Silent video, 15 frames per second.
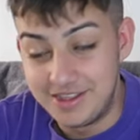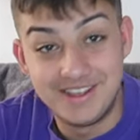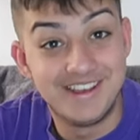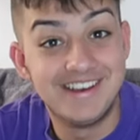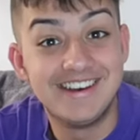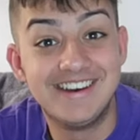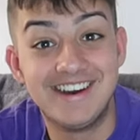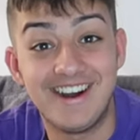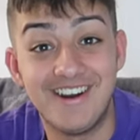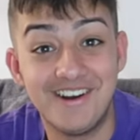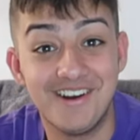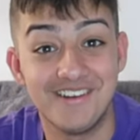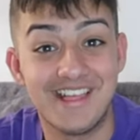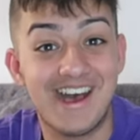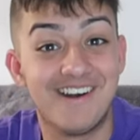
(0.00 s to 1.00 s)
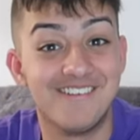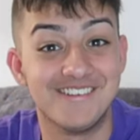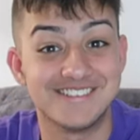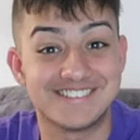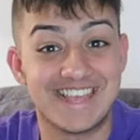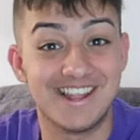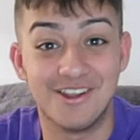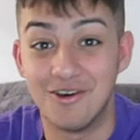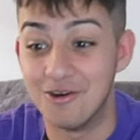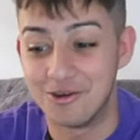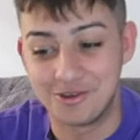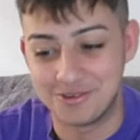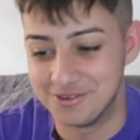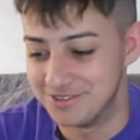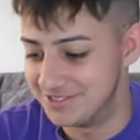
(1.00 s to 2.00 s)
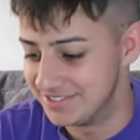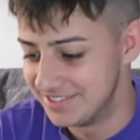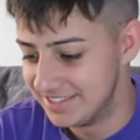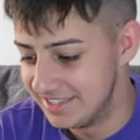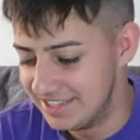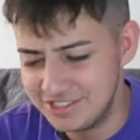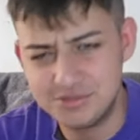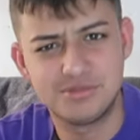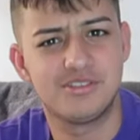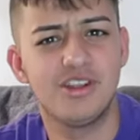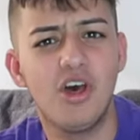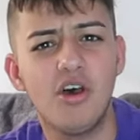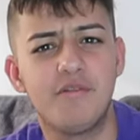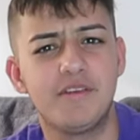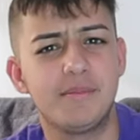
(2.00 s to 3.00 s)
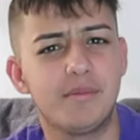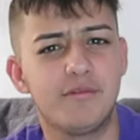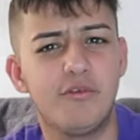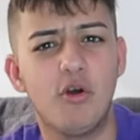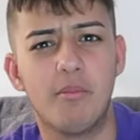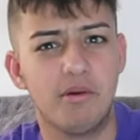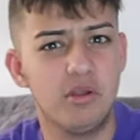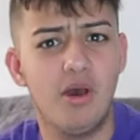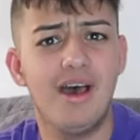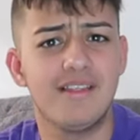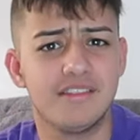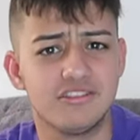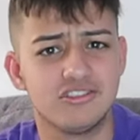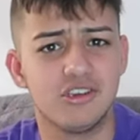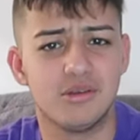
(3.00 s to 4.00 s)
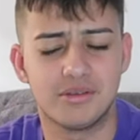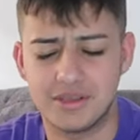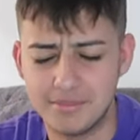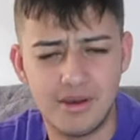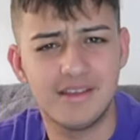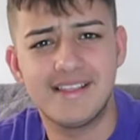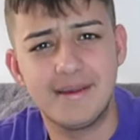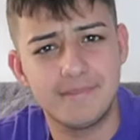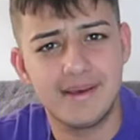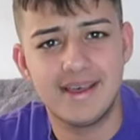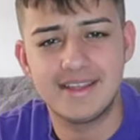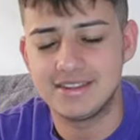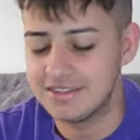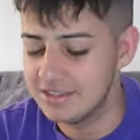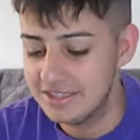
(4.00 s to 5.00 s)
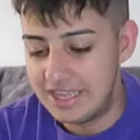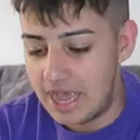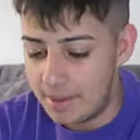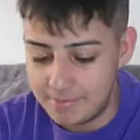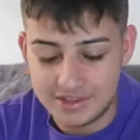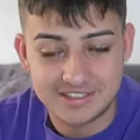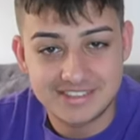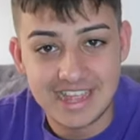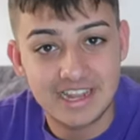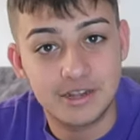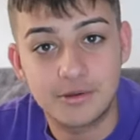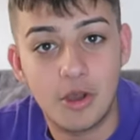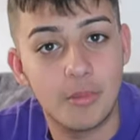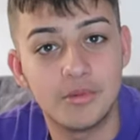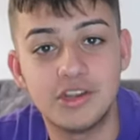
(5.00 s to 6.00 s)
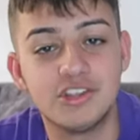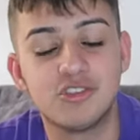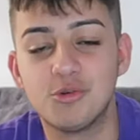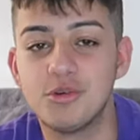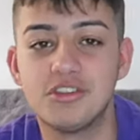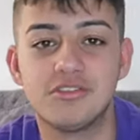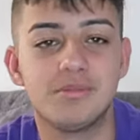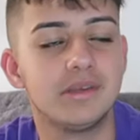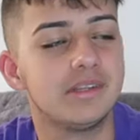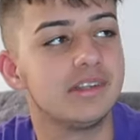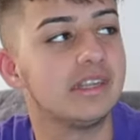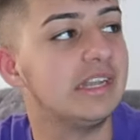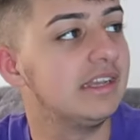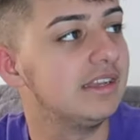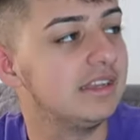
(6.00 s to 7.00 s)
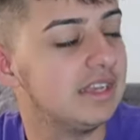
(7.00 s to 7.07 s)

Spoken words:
Oh, that was hella awkward. She was laughing before, but not at the joke. Am I that bad? I mean, stand-up comedy's always been...